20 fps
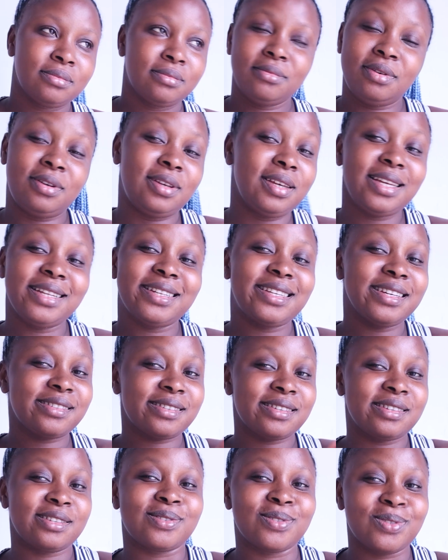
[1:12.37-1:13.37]

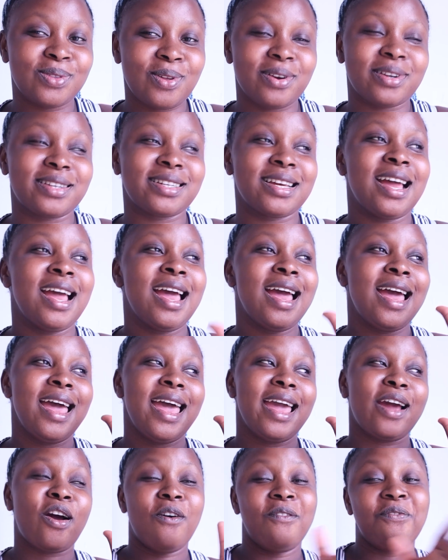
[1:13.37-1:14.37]
This is not
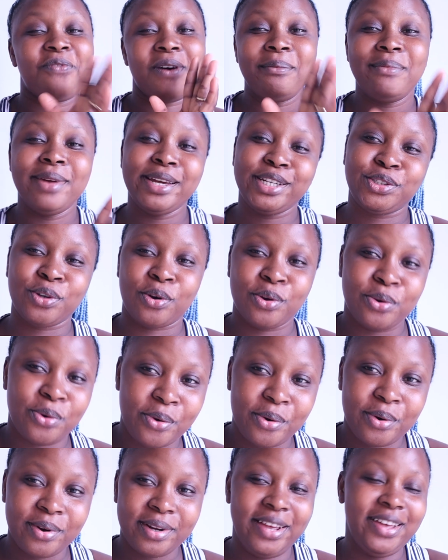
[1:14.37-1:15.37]
a confirmation,
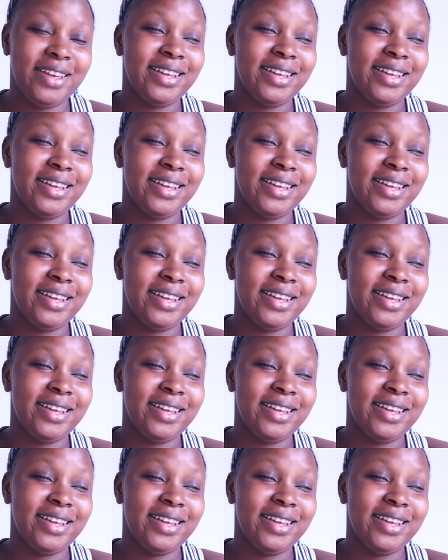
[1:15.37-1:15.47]
no.